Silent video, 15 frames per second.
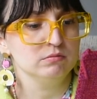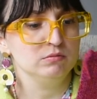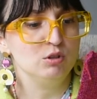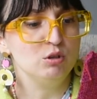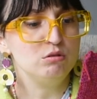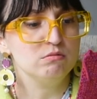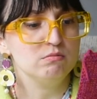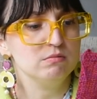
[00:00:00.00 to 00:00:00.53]

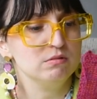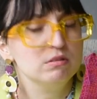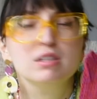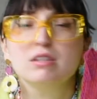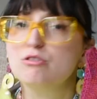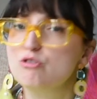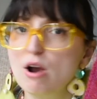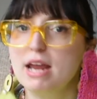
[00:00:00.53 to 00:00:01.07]
not
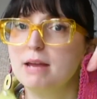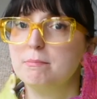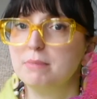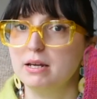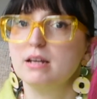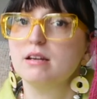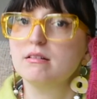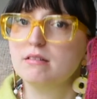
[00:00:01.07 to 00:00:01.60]

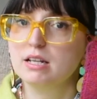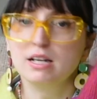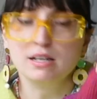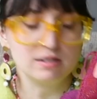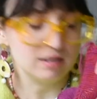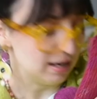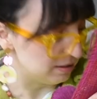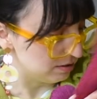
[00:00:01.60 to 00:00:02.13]
drapey in a
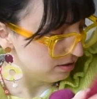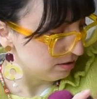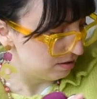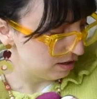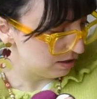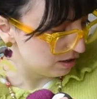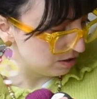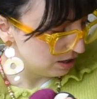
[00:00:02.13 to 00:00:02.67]
sense,
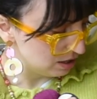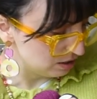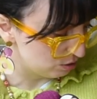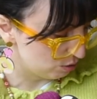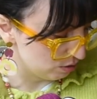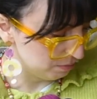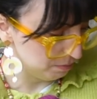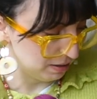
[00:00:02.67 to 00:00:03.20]
and I think it's
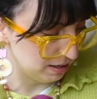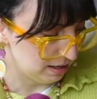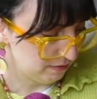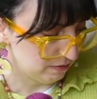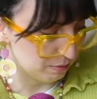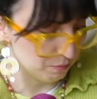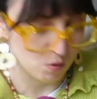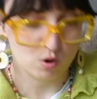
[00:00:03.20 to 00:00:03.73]
going to be
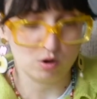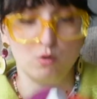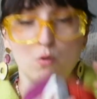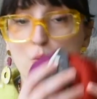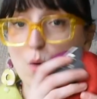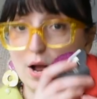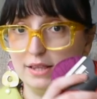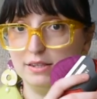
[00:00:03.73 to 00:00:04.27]
even more
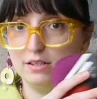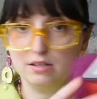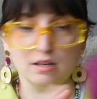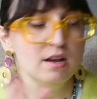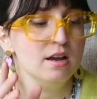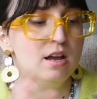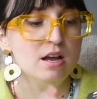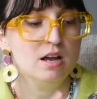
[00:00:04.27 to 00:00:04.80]
once
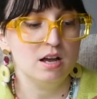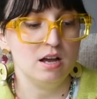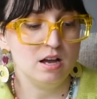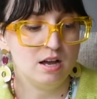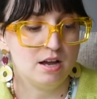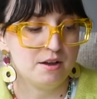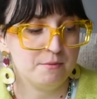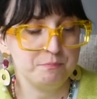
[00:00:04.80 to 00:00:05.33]

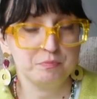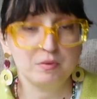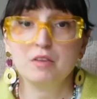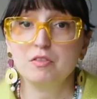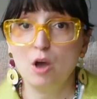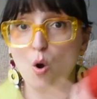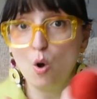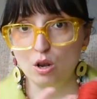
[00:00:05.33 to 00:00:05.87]

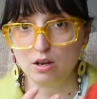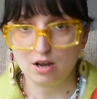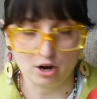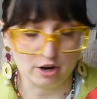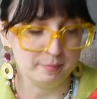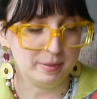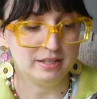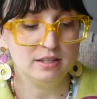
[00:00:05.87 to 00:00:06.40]
the whole
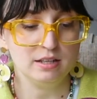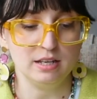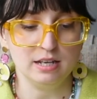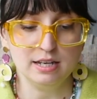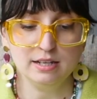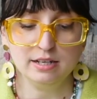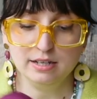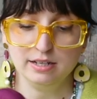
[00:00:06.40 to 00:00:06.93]
garment
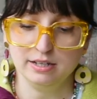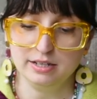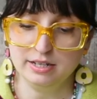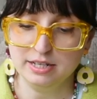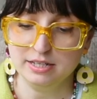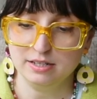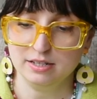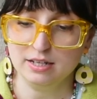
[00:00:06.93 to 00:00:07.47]

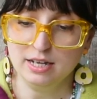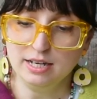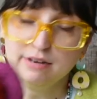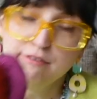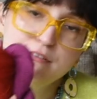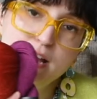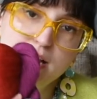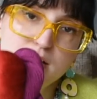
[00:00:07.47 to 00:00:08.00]
is in
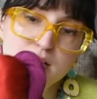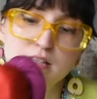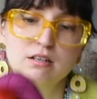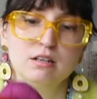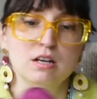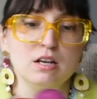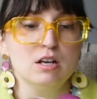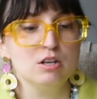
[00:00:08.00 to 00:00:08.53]
effect.
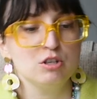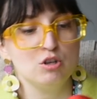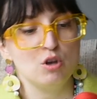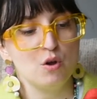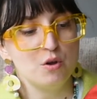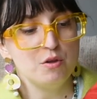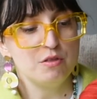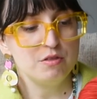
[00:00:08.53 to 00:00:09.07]

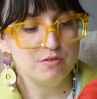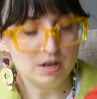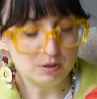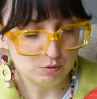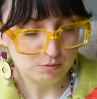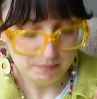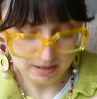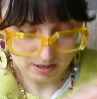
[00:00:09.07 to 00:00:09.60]
So that
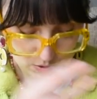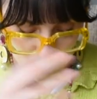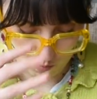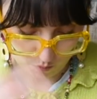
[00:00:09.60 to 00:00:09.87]
would be